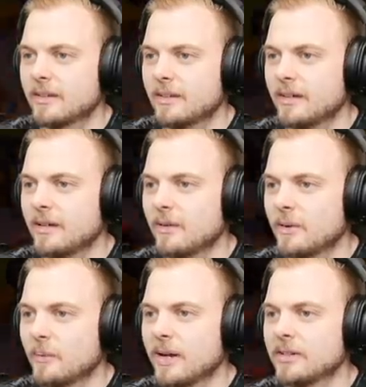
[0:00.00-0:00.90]
Oh,
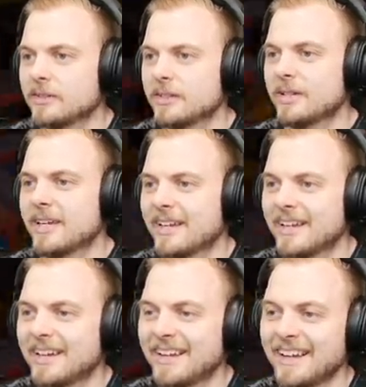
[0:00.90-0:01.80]
I welded.
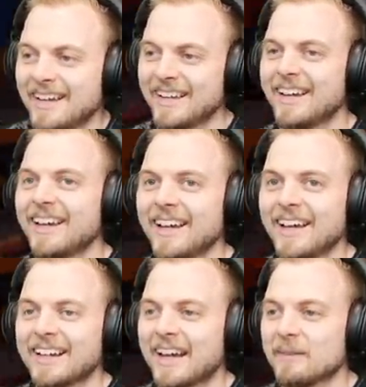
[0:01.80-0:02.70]

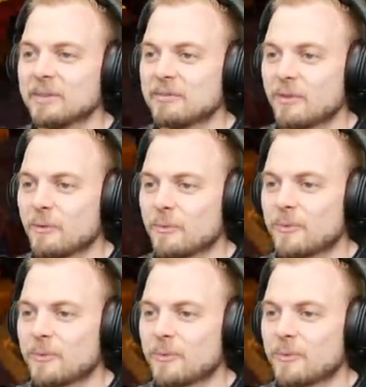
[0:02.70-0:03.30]
Can't believe I'm...